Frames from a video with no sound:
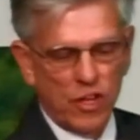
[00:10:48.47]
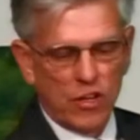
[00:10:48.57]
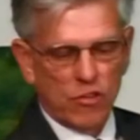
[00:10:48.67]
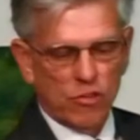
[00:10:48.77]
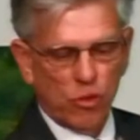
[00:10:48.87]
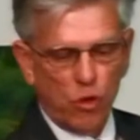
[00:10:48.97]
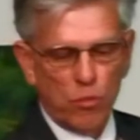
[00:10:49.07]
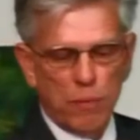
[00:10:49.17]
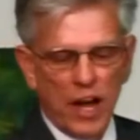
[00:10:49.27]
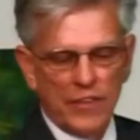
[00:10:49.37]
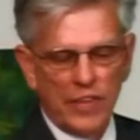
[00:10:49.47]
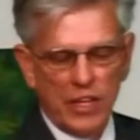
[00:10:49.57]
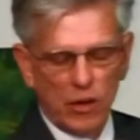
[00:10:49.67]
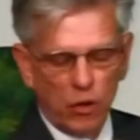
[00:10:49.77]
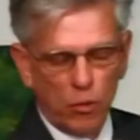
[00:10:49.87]
so by
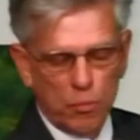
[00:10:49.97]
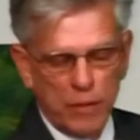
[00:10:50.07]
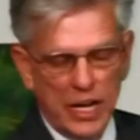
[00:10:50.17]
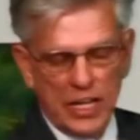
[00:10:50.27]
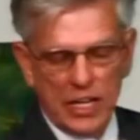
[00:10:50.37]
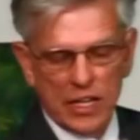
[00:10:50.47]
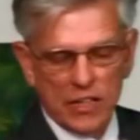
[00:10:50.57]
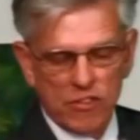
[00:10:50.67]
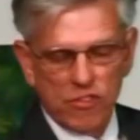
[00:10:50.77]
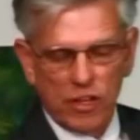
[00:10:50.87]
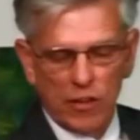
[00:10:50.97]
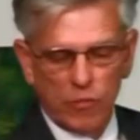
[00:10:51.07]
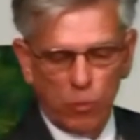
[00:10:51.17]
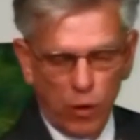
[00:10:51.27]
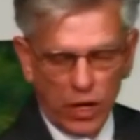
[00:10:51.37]
the obedience of
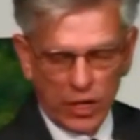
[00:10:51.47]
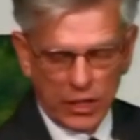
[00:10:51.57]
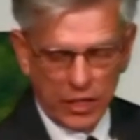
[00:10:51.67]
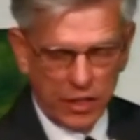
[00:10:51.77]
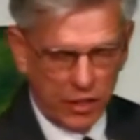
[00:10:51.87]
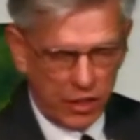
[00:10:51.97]
one